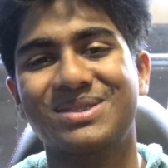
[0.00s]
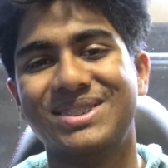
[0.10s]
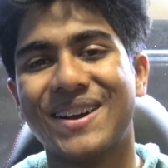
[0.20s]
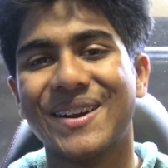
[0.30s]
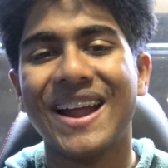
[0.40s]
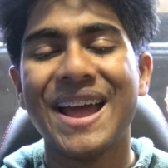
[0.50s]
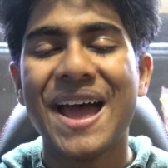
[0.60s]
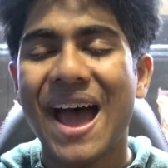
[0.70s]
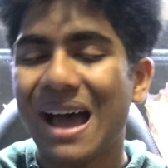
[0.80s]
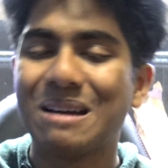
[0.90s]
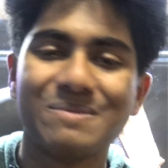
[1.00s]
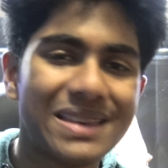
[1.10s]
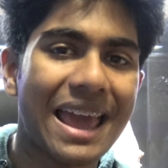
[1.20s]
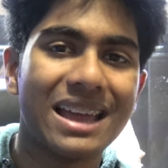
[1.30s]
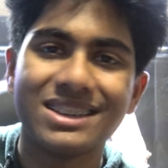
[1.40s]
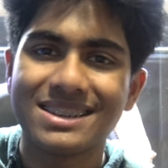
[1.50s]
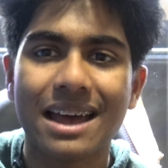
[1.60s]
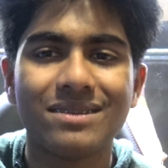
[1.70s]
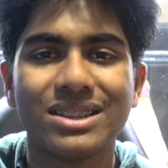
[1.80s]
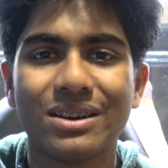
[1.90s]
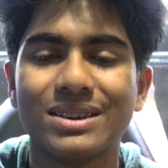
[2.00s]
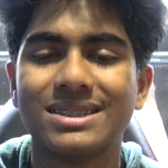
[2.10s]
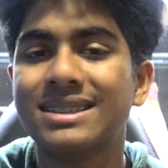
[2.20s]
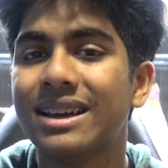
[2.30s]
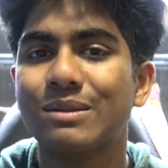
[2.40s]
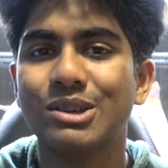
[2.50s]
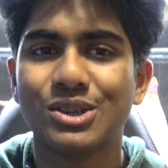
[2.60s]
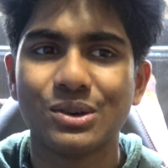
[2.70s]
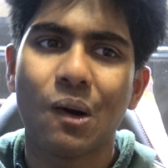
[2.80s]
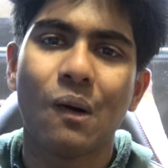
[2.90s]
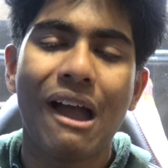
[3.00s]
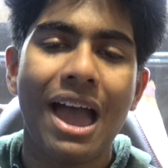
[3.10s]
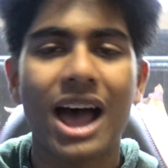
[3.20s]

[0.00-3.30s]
So yeah, just having those is going to ensure